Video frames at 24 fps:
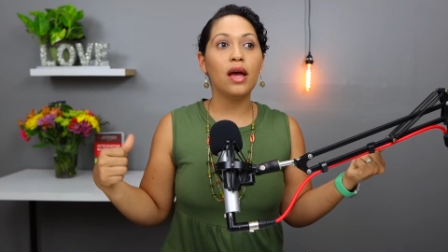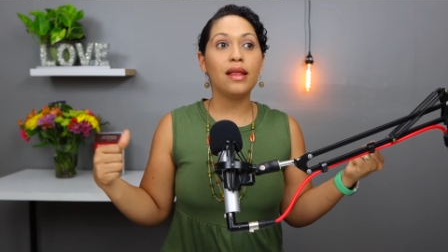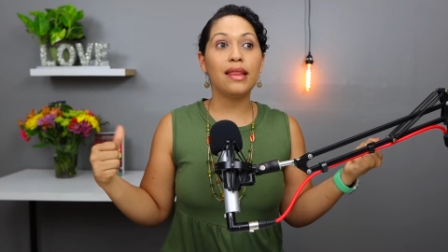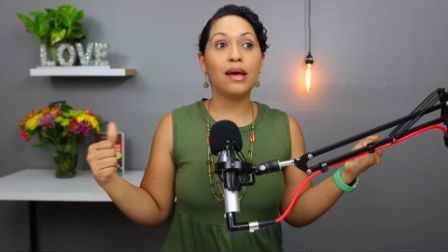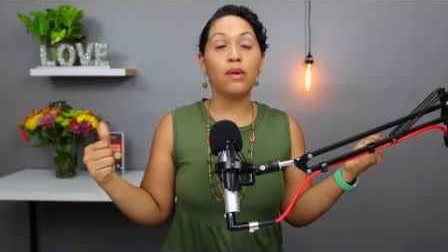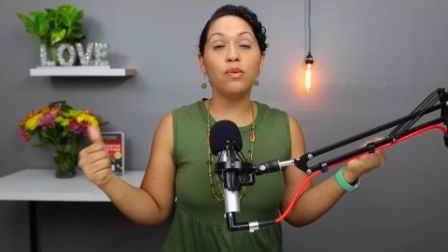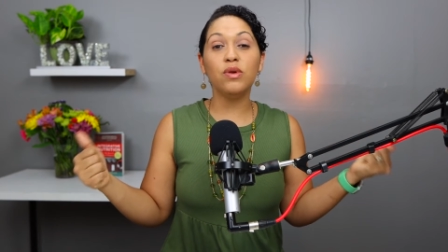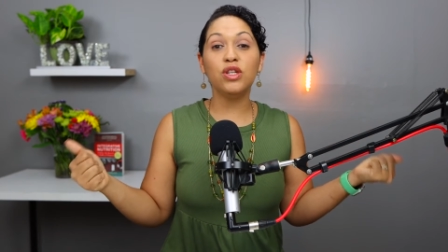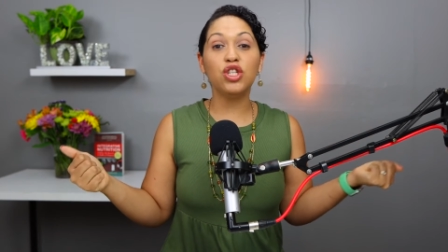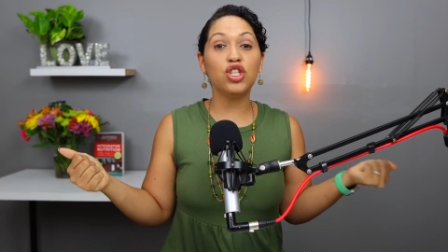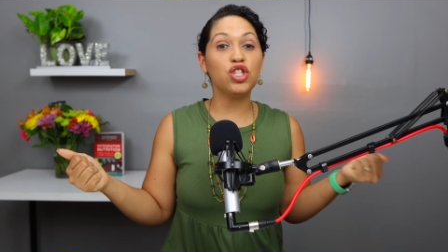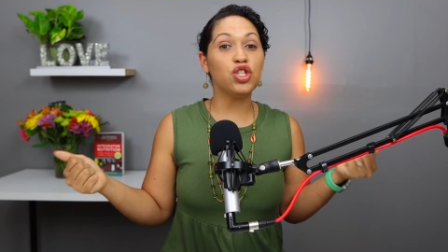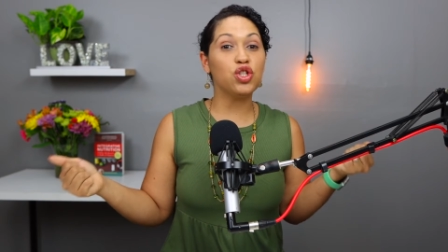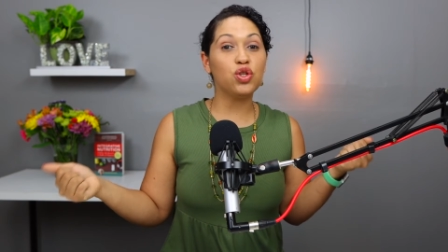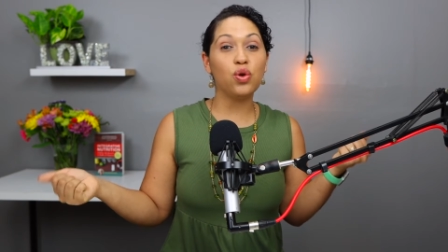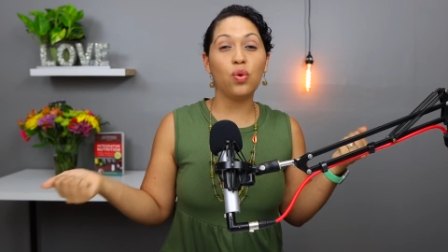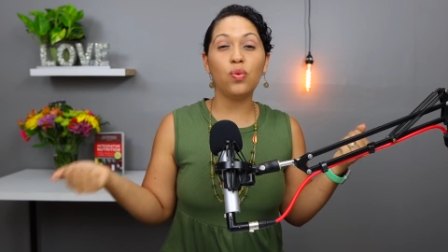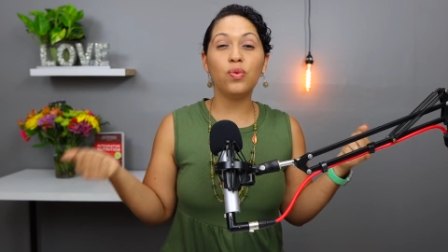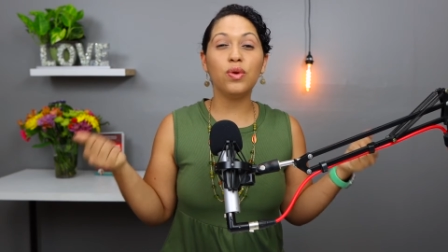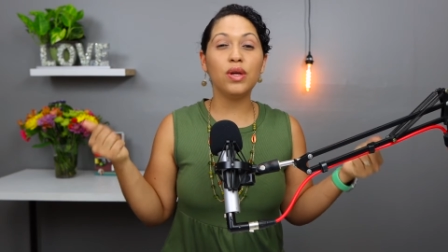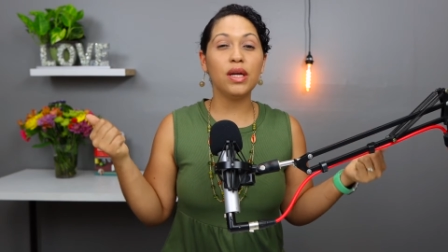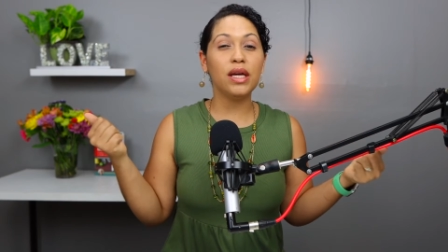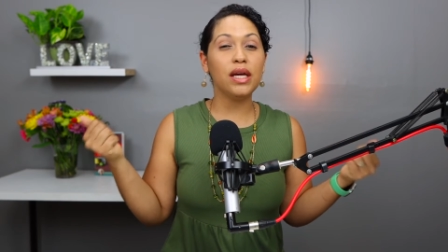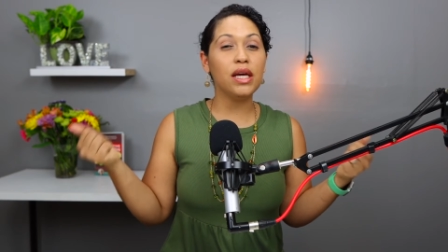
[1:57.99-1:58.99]
that we just
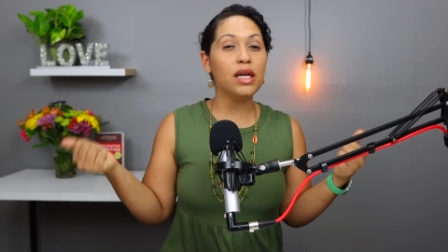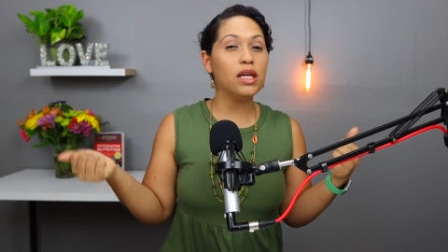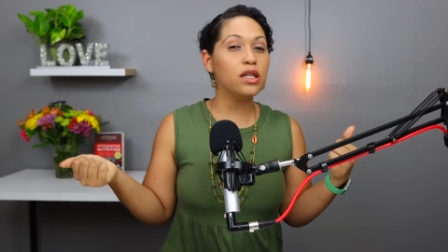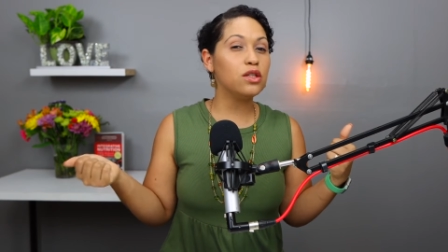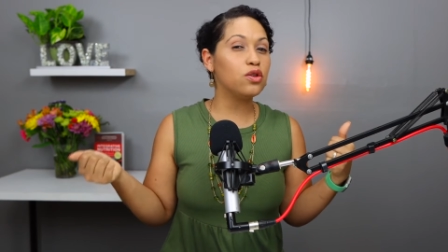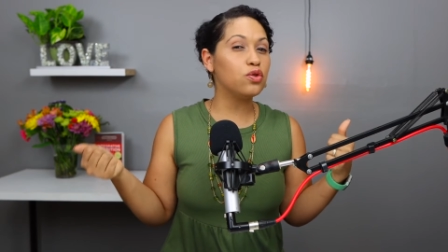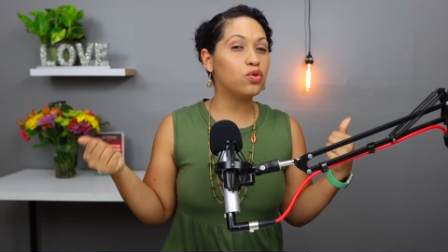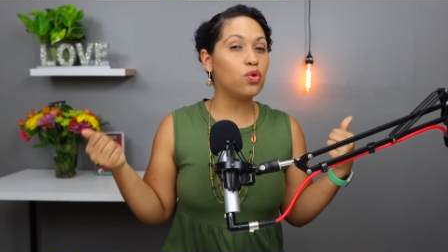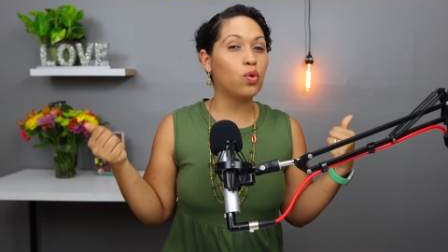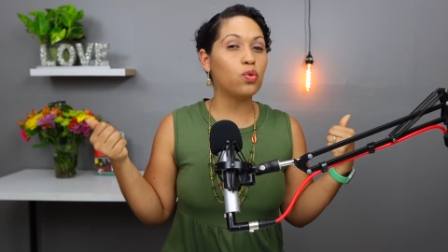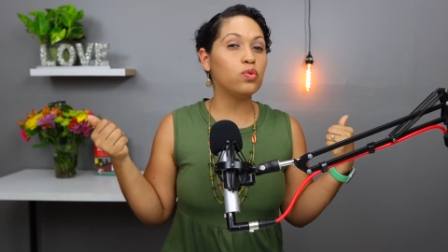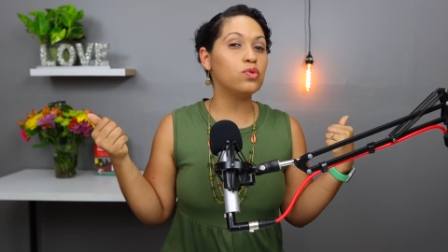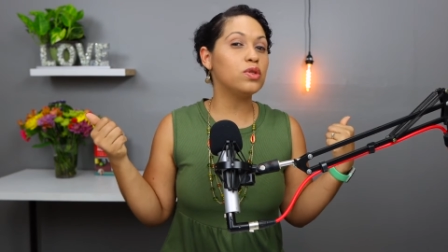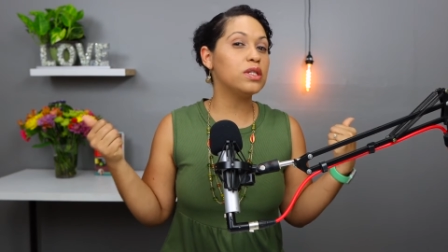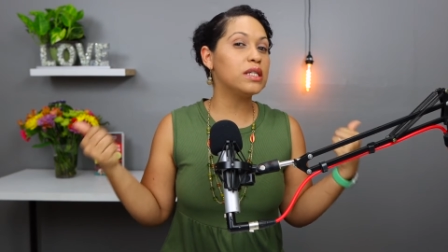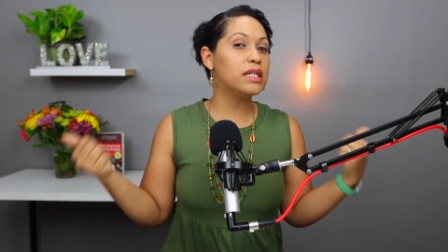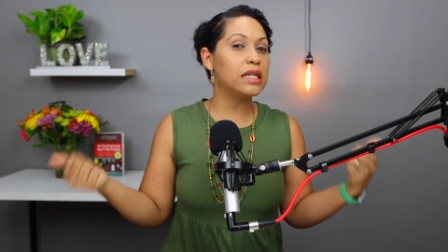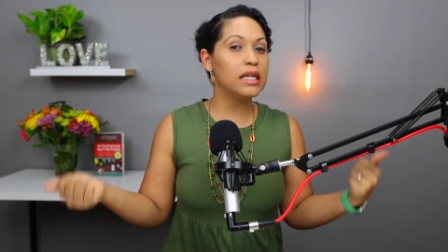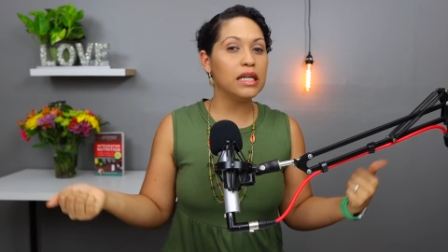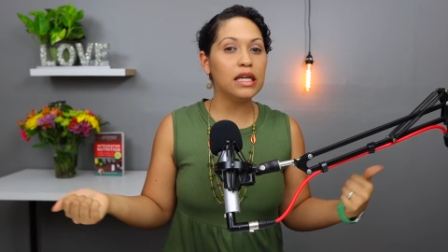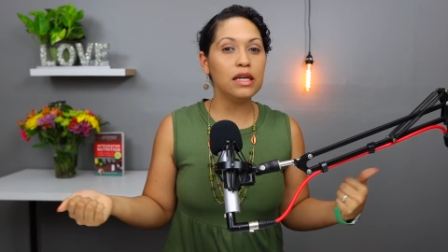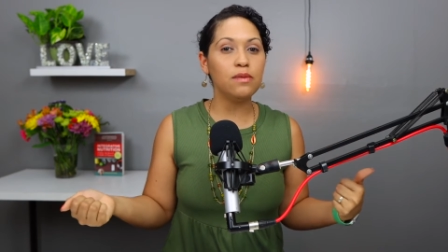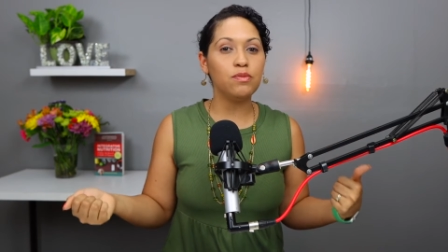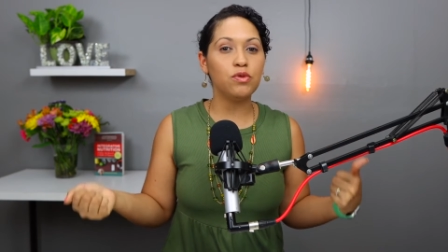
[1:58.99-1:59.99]
don't eat or don't
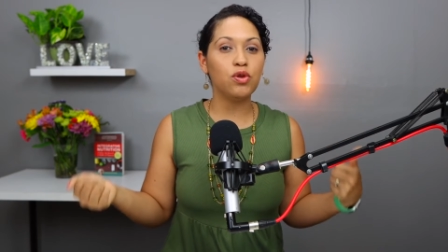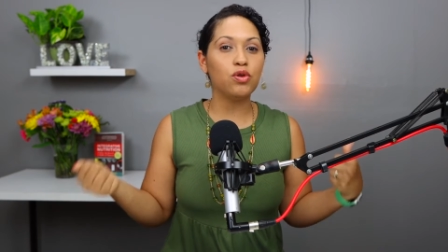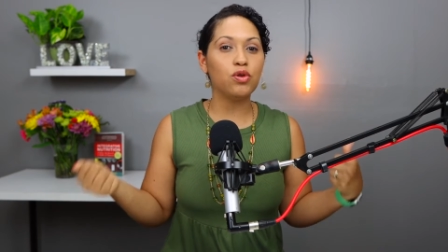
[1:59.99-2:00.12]
sleep,